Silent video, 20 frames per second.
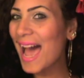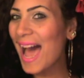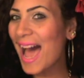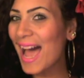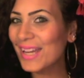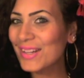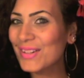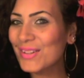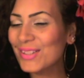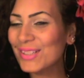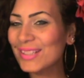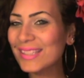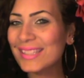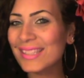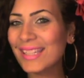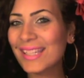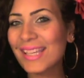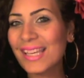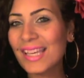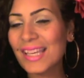Hi
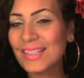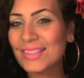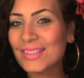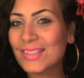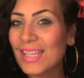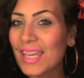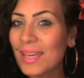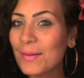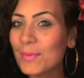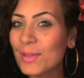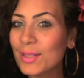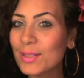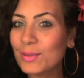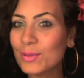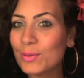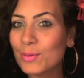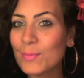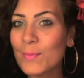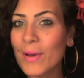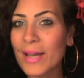girls! Today I'm gonna
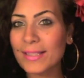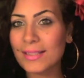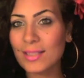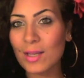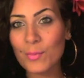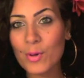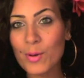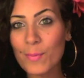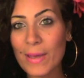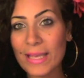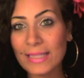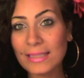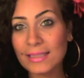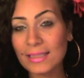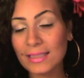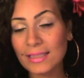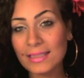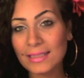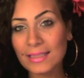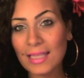do my summer
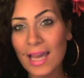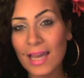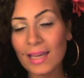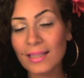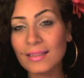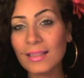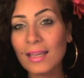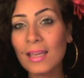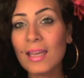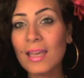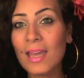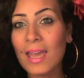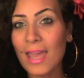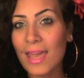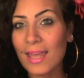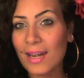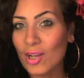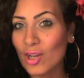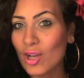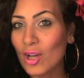besties tag
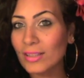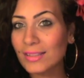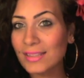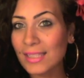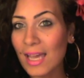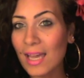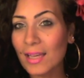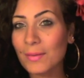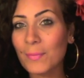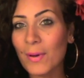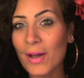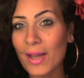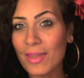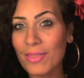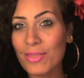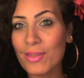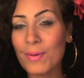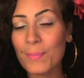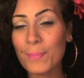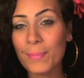and I got tagged by
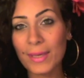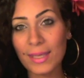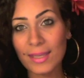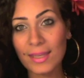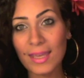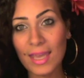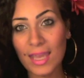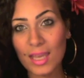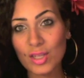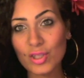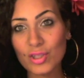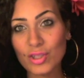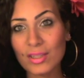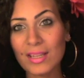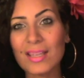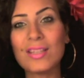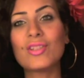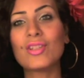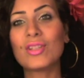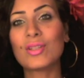the Pink Angel
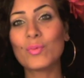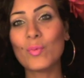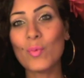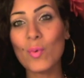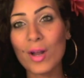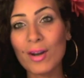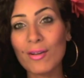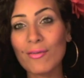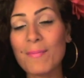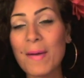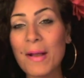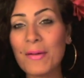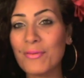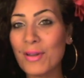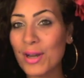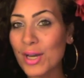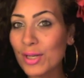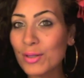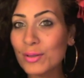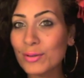and she's one of my
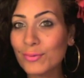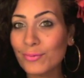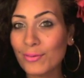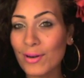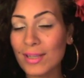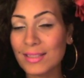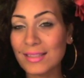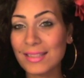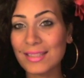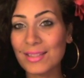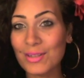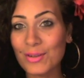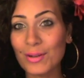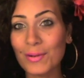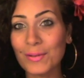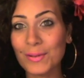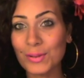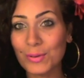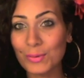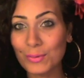very good friends here
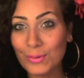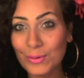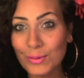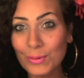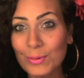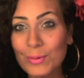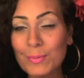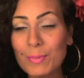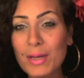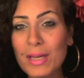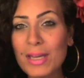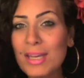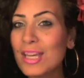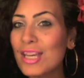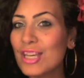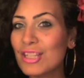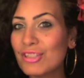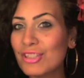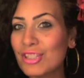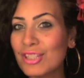on YouTube.
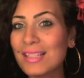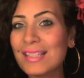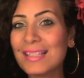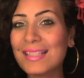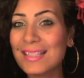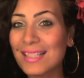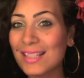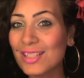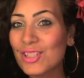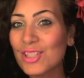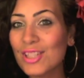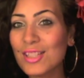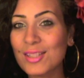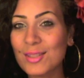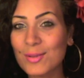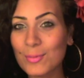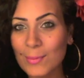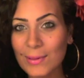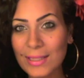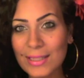She is such a
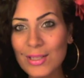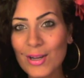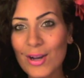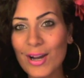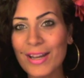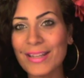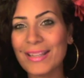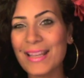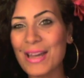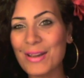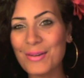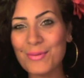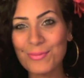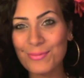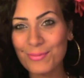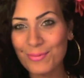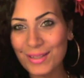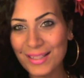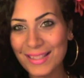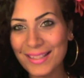sweetheart. I
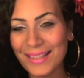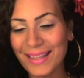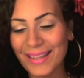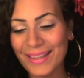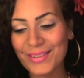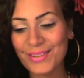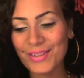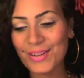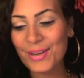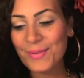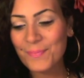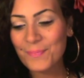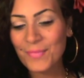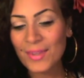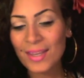really like her.